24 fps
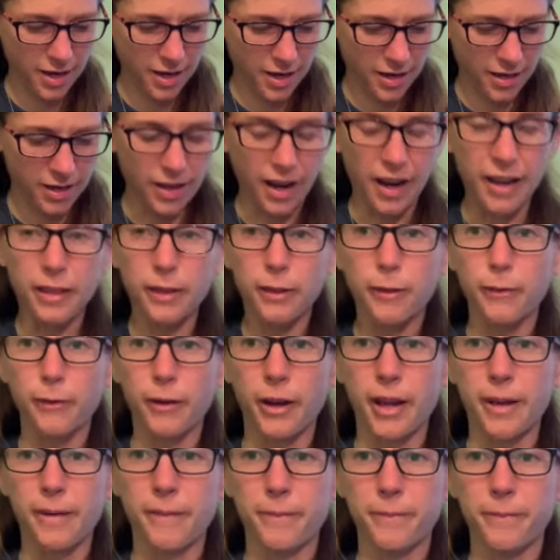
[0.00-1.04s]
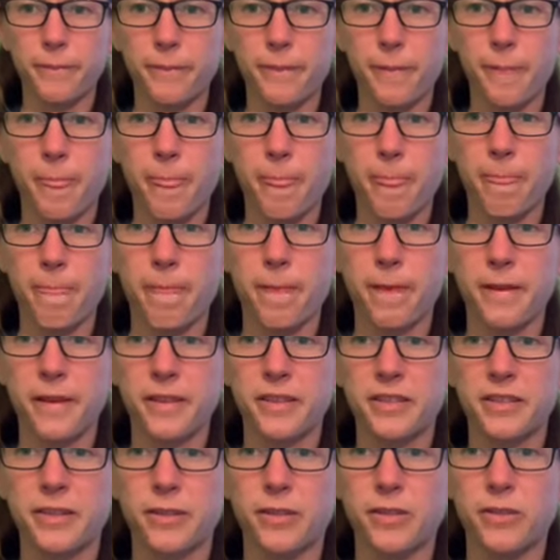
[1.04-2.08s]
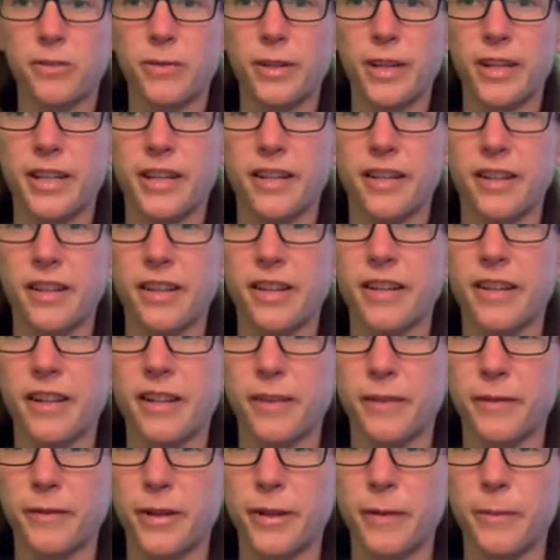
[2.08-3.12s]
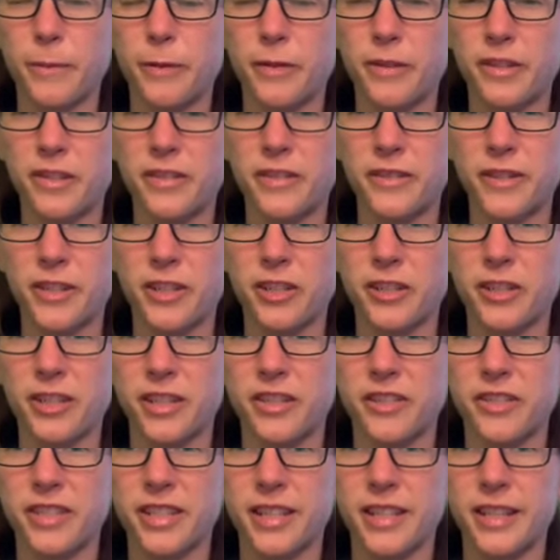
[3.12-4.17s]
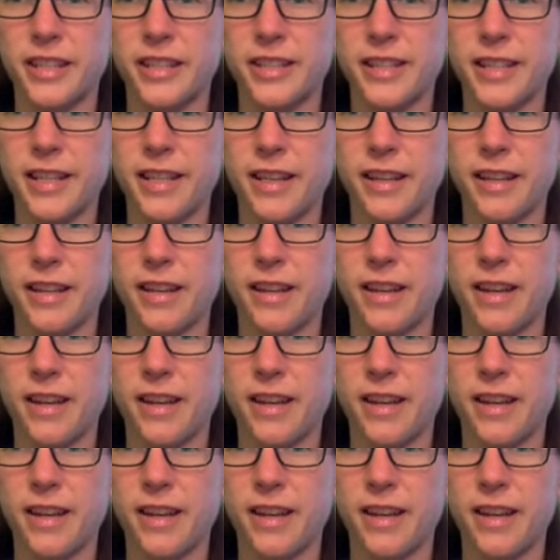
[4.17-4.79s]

9th fret. So it's right here. I'll move this finger down so you can see it.